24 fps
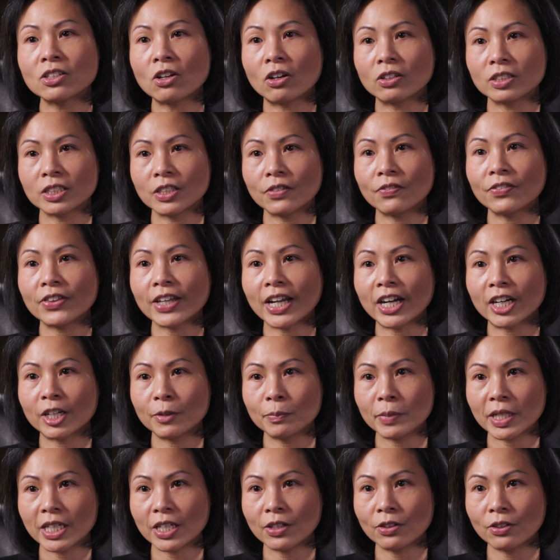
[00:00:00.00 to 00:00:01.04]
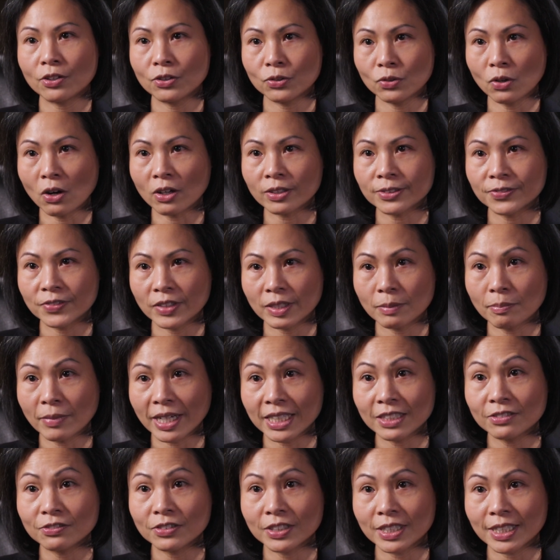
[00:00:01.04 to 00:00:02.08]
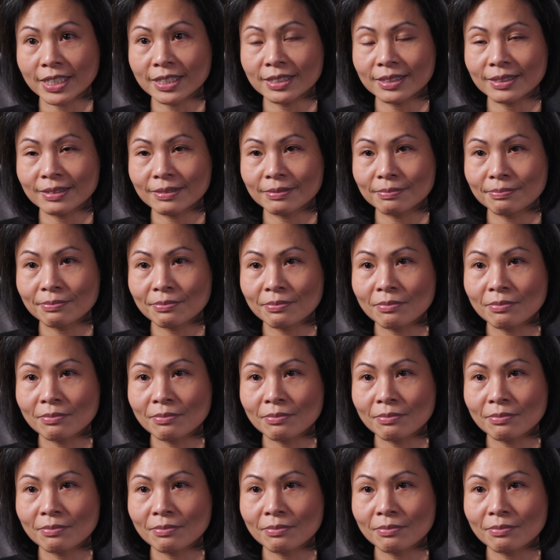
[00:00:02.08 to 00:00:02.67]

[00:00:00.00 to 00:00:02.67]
cognitive therapy through Oxford Mindfulness.